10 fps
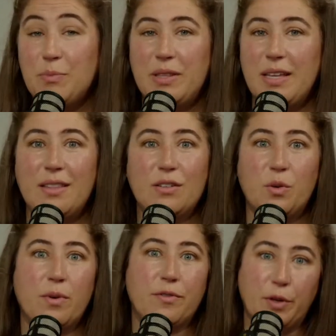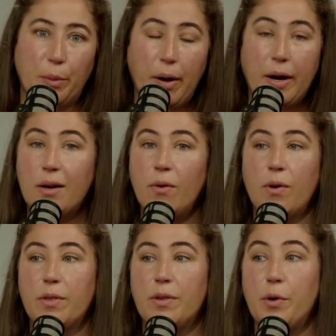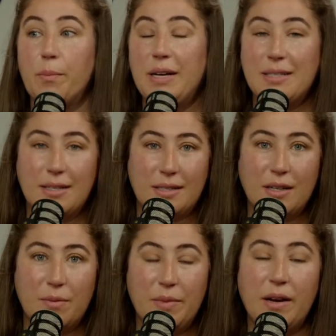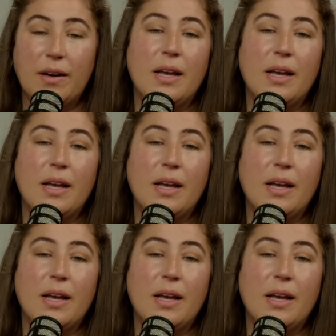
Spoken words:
but then there's nowhere for you to park, or that your bus doesn't come there.